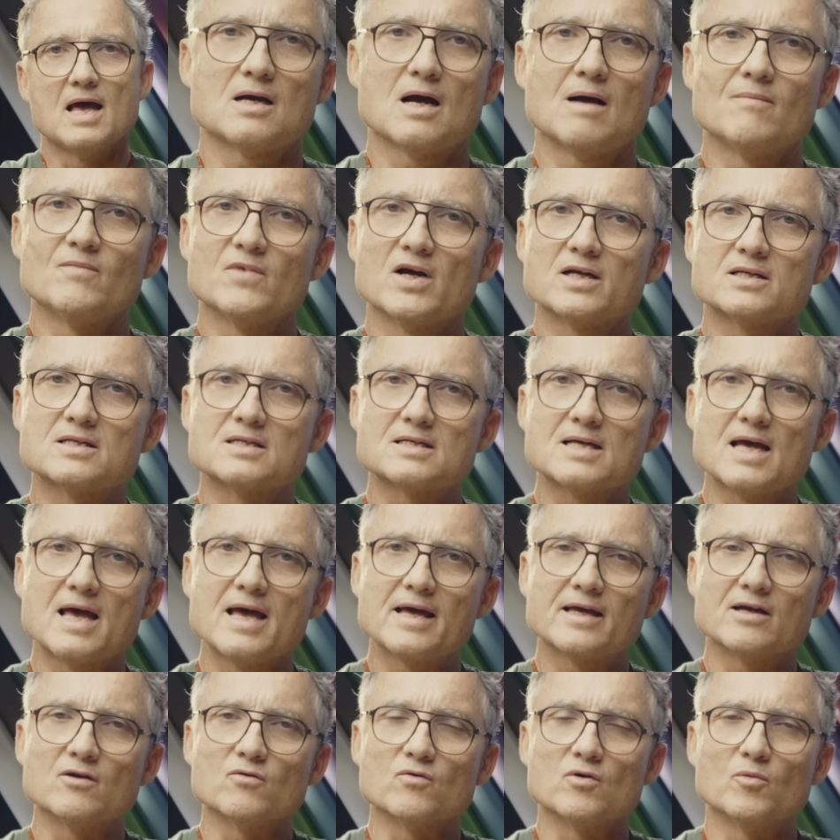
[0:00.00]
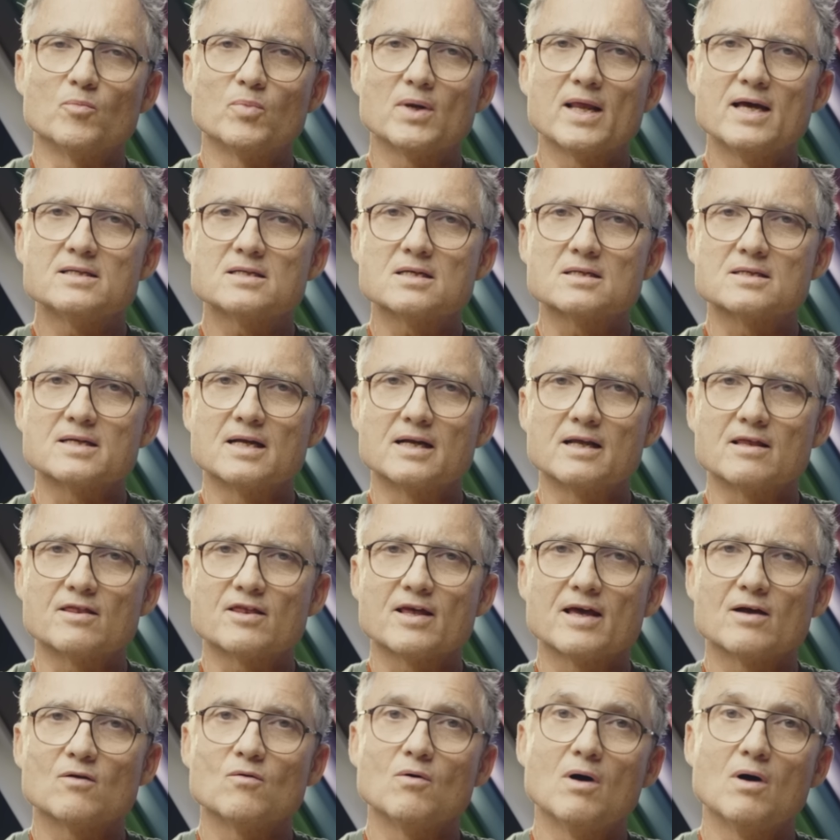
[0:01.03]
I'm not saying it replaces anything.